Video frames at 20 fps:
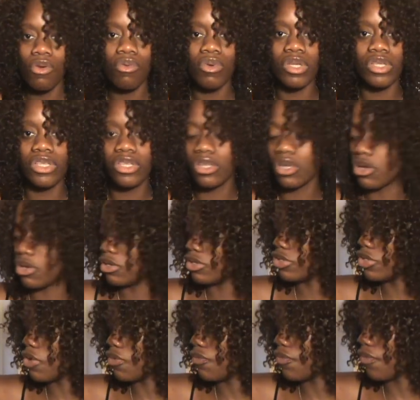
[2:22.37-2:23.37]
which,
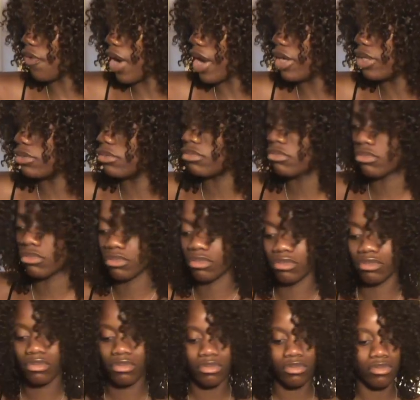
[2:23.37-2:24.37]
don't fret,
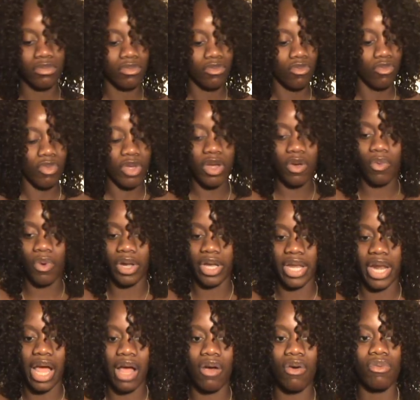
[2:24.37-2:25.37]
we can
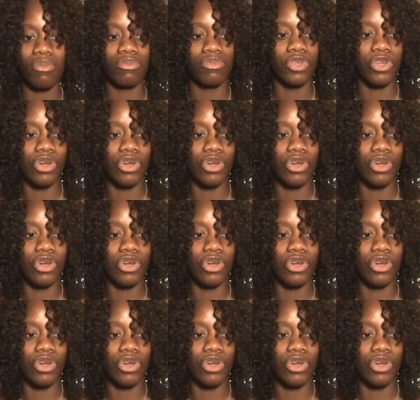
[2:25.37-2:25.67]
work it out.